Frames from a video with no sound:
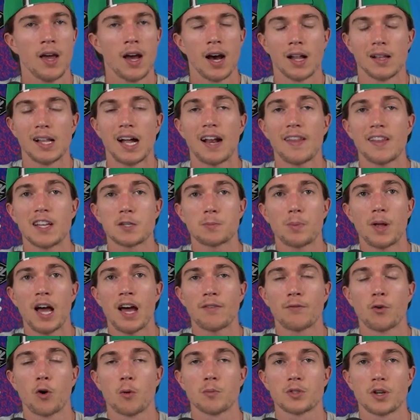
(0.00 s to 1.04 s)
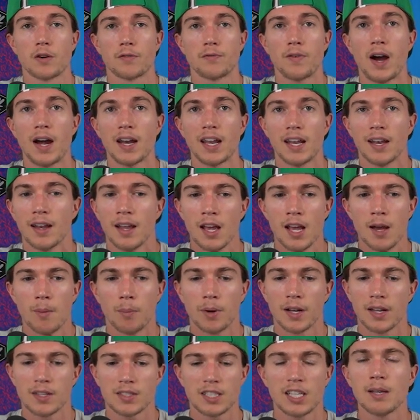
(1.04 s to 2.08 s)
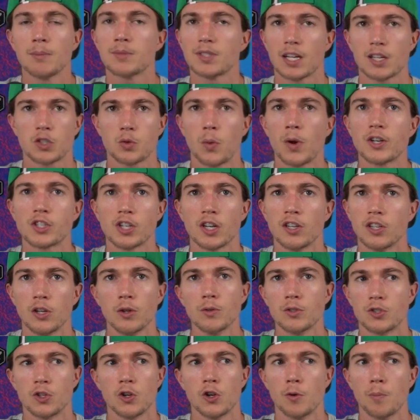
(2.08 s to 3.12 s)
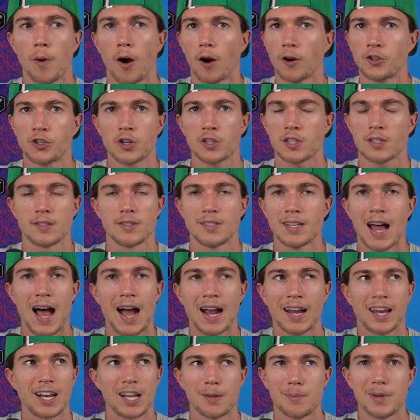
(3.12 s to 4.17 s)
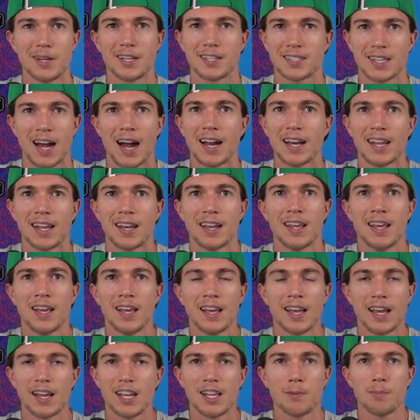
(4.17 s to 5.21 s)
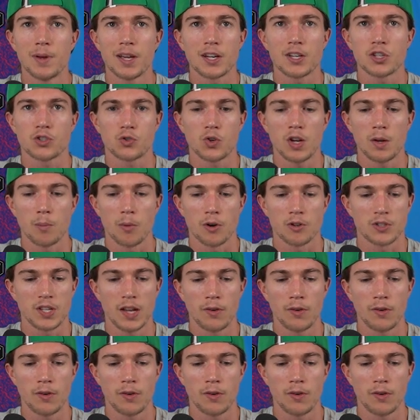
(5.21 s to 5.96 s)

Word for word: A lot of these platforms are fighting, but it seems that Twitch and YouTube are just not going to be signing any big streamers.